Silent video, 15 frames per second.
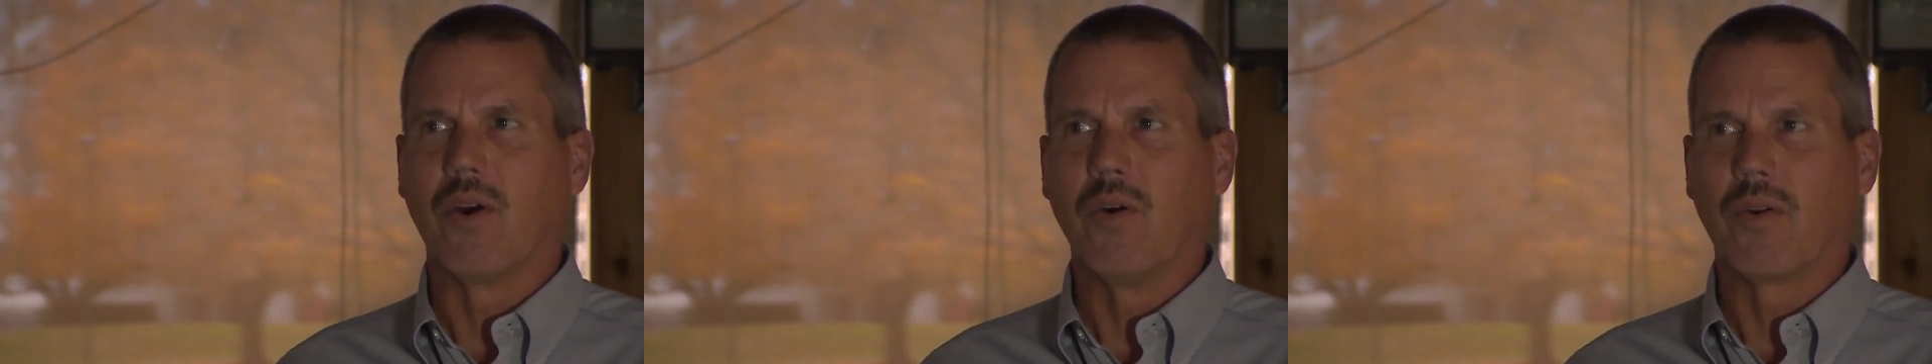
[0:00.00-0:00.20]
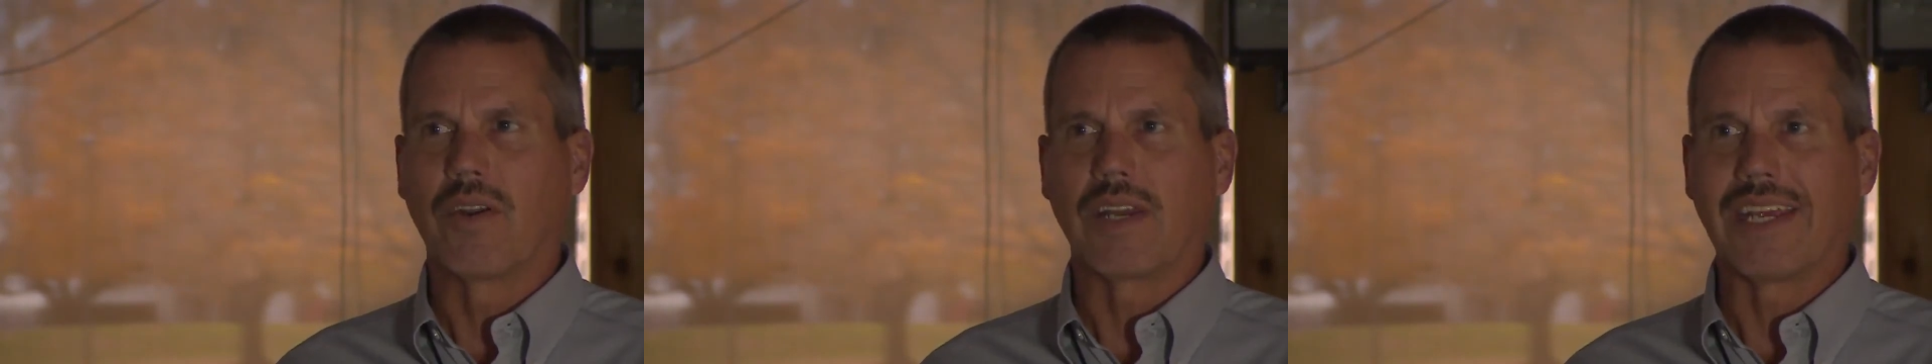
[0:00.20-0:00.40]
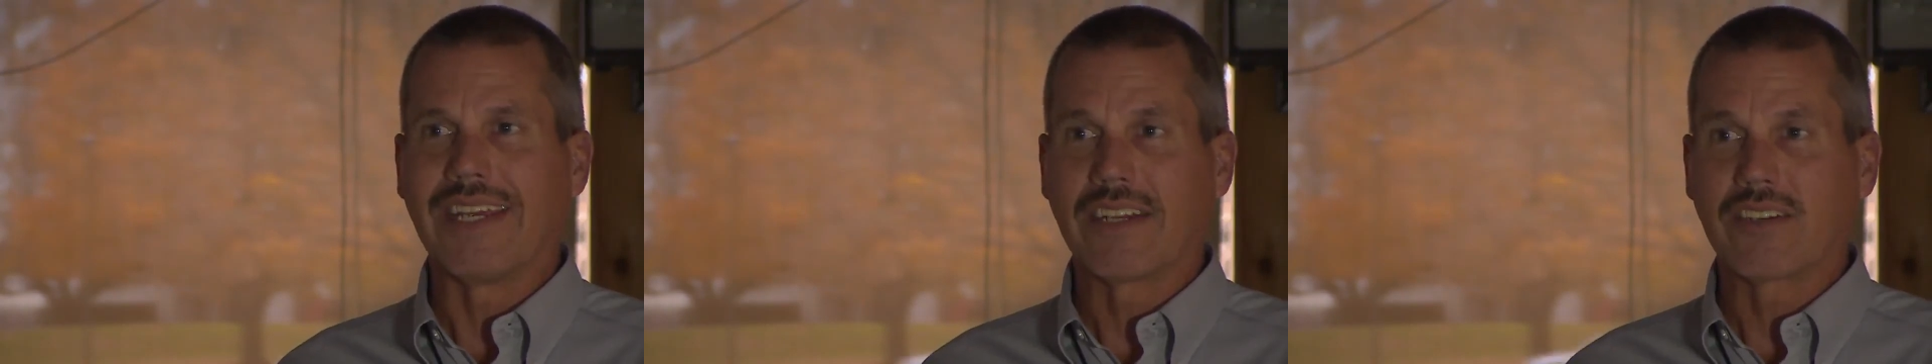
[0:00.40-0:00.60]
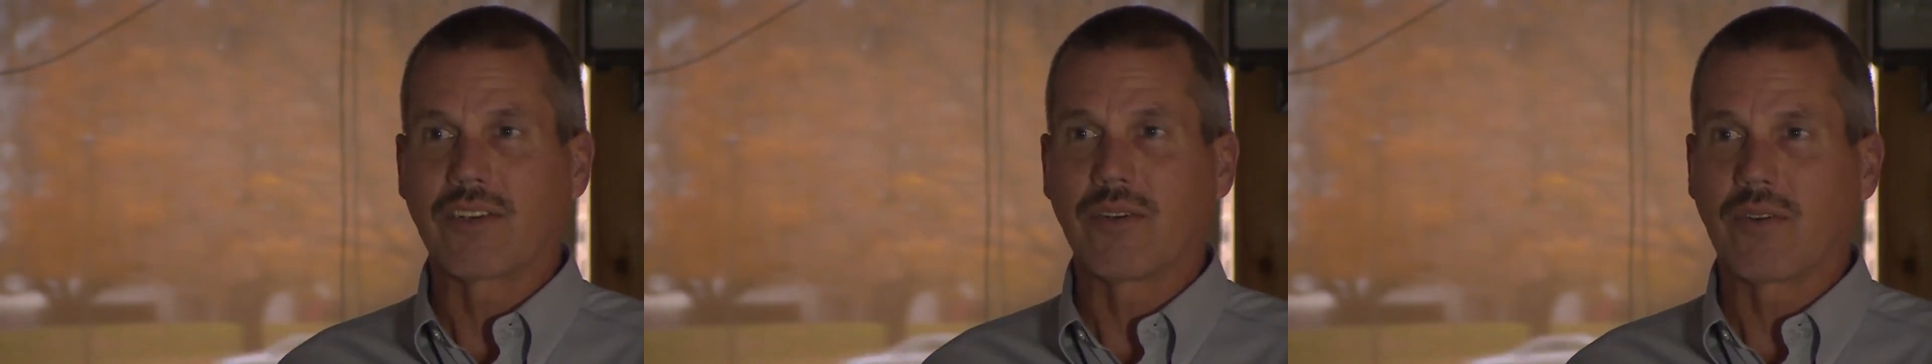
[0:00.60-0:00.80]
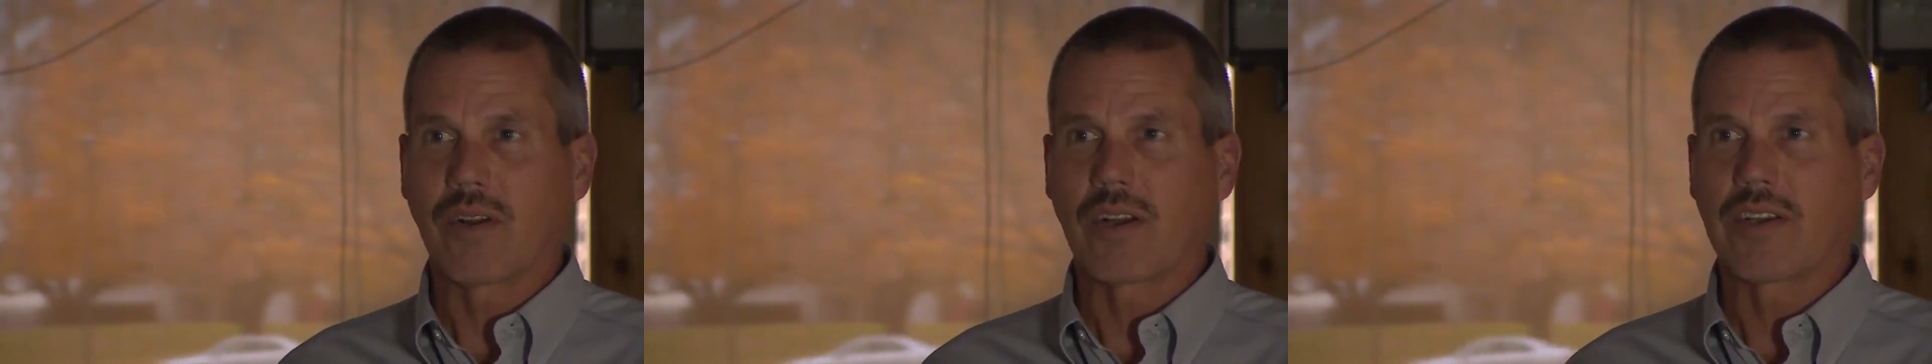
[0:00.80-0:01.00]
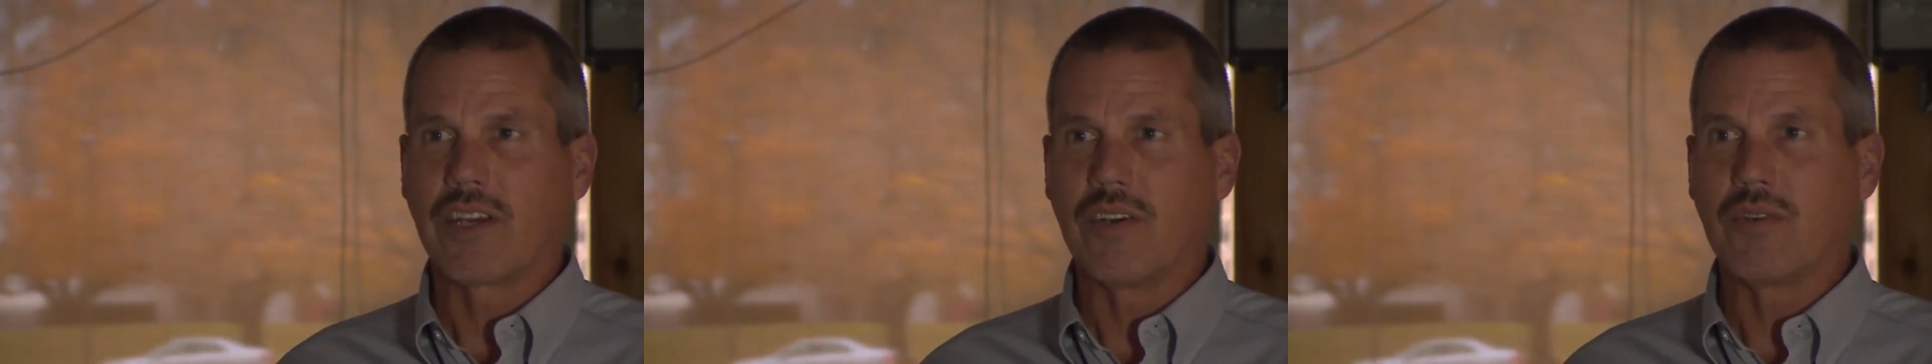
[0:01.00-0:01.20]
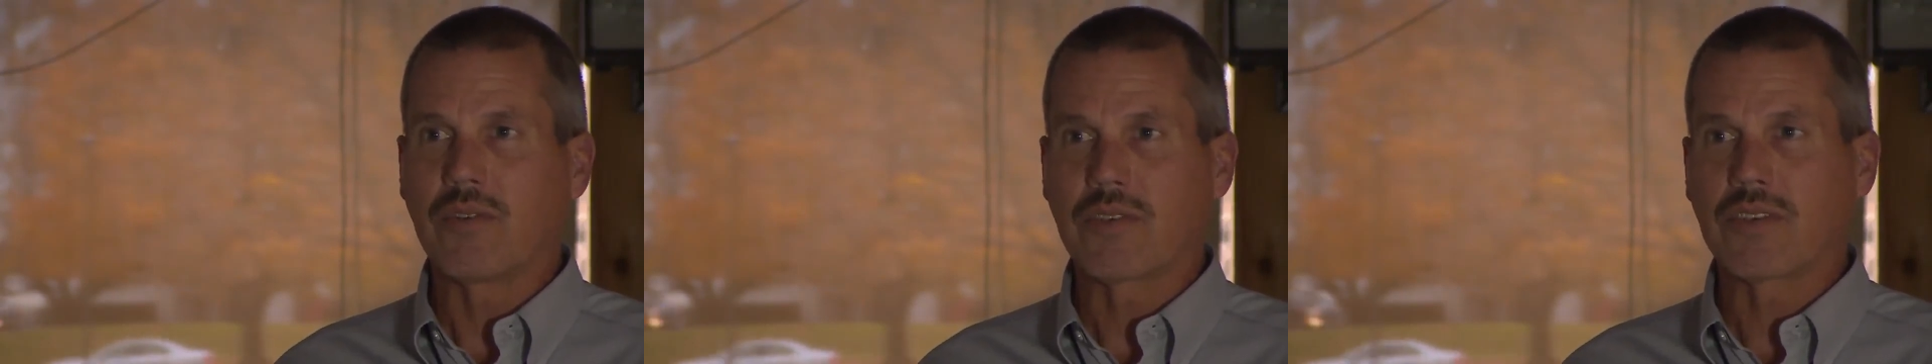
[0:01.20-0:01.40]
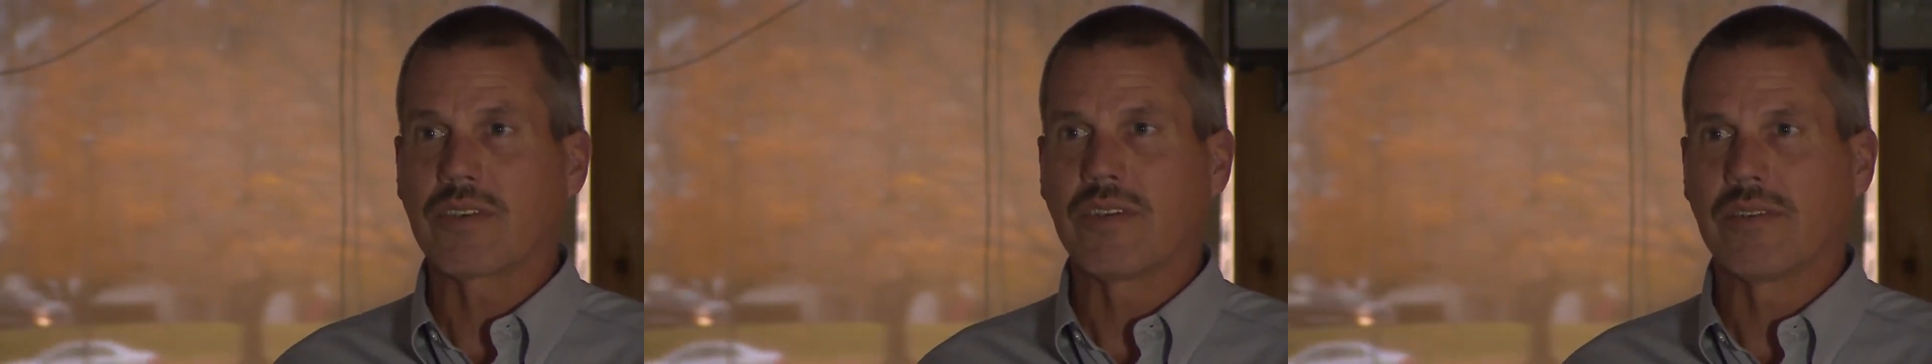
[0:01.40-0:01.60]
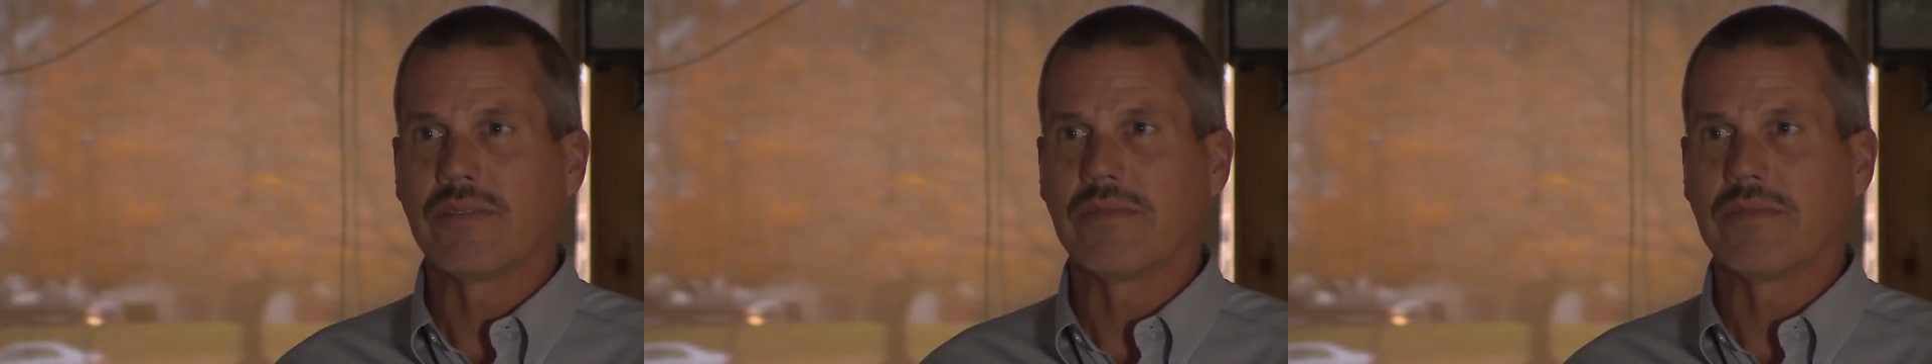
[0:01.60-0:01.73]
own internal use,